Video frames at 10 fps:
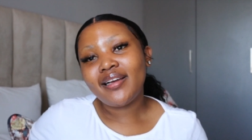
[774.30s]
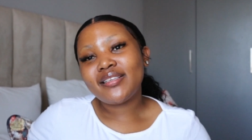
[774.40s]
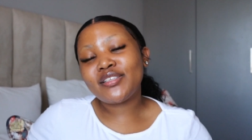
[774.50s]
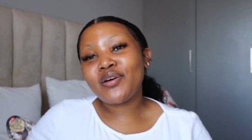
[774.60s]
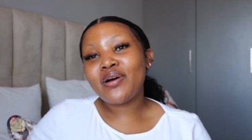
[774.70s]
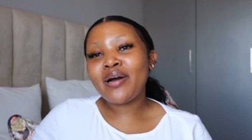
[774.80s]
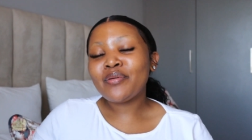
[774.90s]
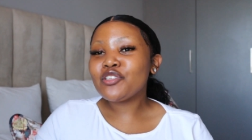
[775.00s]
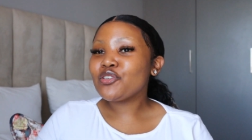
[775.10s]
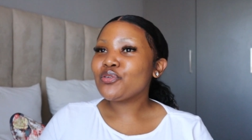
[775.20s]
So I
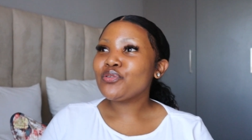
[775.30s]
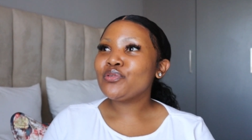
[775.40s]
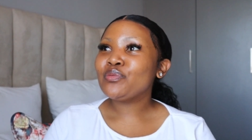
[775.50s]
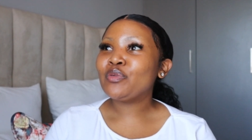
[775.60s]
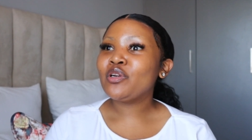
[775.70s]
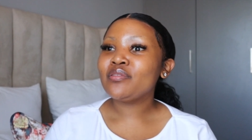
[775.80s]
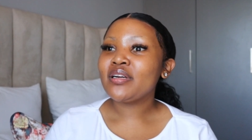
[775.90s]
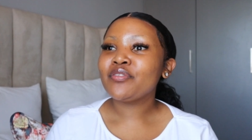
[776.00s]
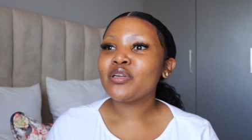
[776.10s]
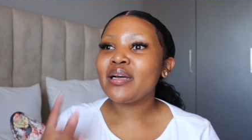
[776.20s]
went to Mall of
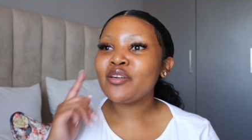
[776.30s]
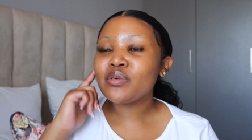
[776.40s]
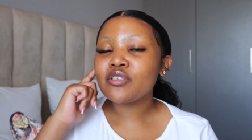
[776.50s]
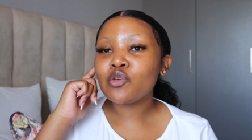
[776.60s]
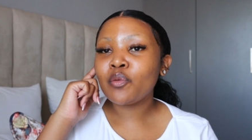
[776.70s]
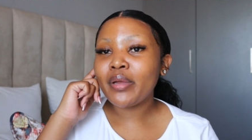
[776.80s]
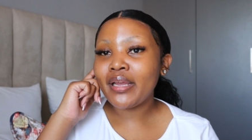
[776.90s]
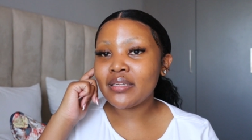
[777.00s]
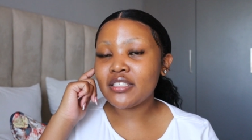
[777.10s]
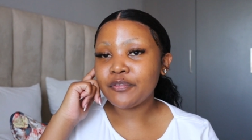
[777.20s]
Africa. It was so
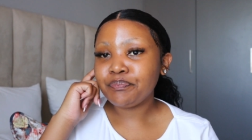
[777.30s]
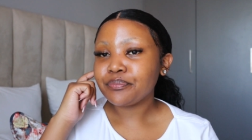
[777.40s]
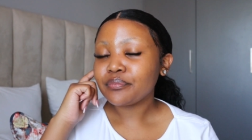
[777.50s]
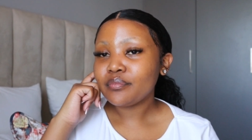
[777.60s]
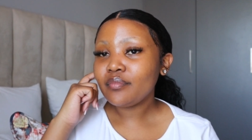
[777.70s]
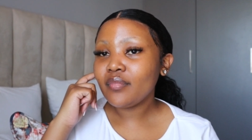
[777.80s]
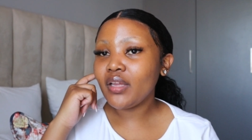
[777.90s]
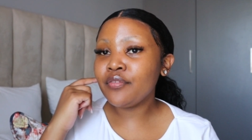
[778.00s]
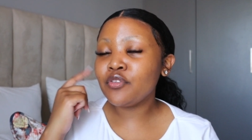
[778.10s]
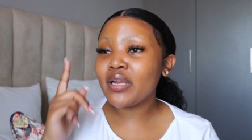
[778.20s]
packed.
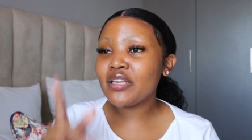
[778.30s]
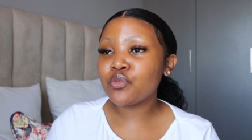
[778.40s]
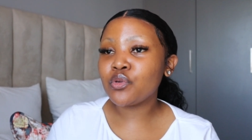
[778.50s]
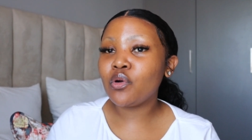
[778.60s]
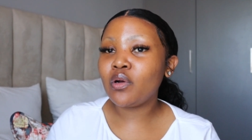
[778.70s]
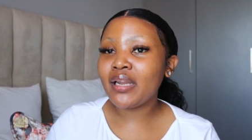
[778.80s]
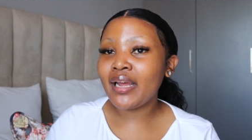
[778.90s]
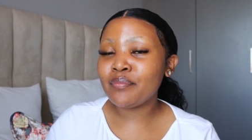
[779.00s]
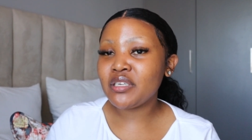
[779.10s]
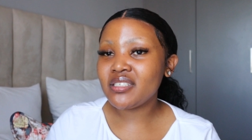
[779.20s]
If you guys recall,
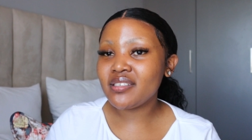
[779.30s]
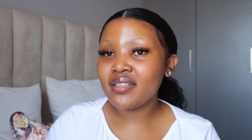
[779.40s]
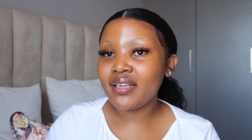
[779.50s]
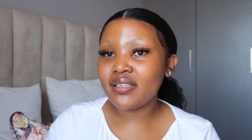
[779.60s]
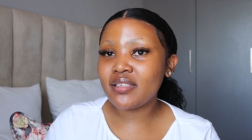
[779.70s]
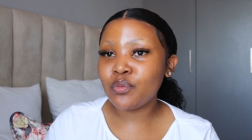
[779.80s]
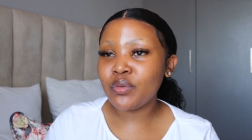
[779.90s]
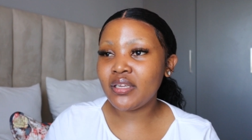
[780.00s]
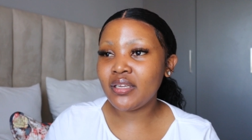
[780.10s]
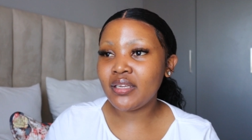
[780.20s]
I mentioned that
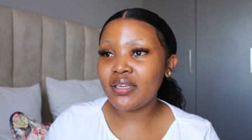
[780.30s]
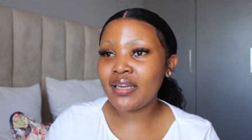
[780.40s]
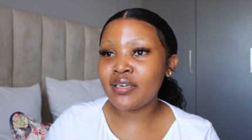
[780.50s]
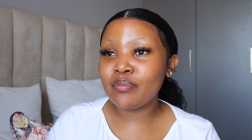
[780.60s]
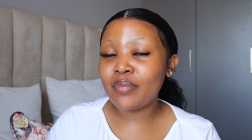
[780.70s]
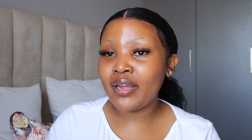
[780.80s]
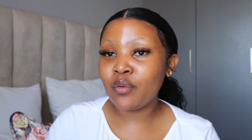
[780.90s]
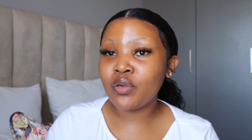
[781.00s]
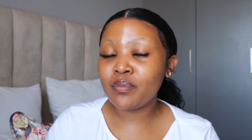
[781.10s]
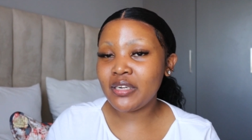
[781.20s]
we at
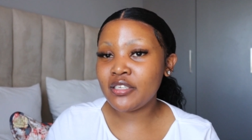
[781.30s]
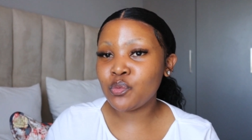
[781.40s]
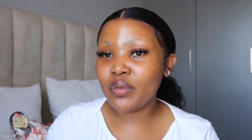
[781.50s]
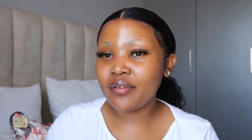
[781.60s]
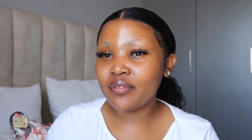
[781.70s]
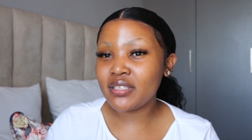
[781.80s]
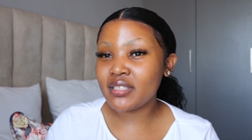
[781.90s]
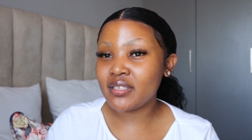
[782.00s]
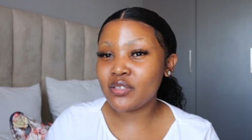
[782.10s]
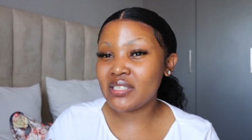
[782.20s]
my workplace, we're having a
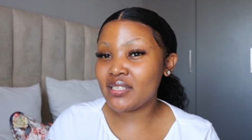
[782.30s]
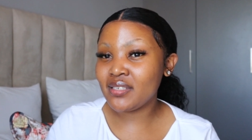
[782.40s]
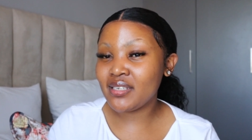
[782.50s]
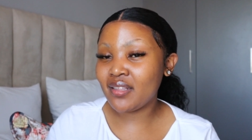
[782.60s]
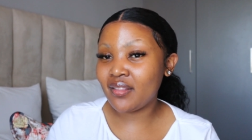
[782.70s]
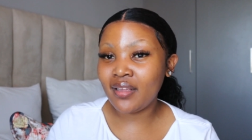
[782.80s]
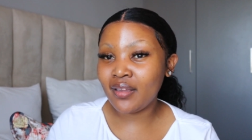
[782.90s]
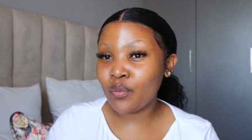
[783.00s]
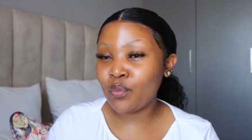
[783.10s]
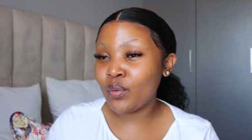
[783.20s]
secret center
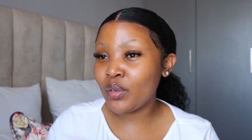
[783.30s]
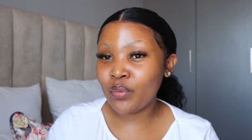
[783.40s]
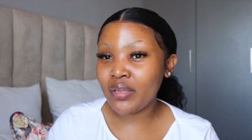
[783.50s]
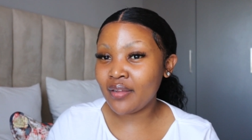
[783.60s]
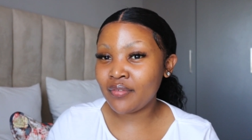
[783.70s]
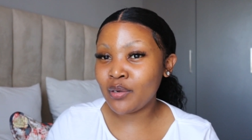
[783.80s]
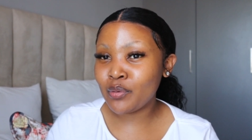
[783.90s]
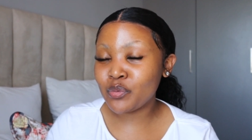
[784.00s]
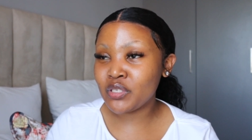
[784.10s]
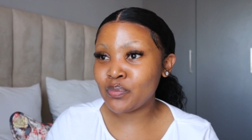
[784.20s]
thing where we're having
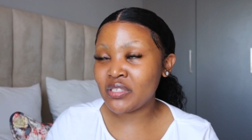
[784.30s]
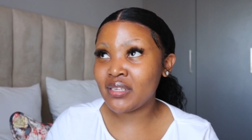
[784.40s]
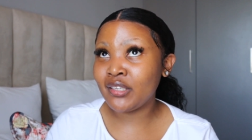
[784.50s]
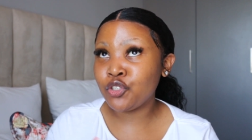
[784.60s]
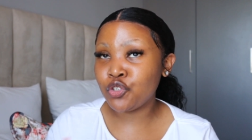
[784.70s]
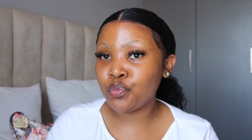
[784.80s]
our Christmas lunch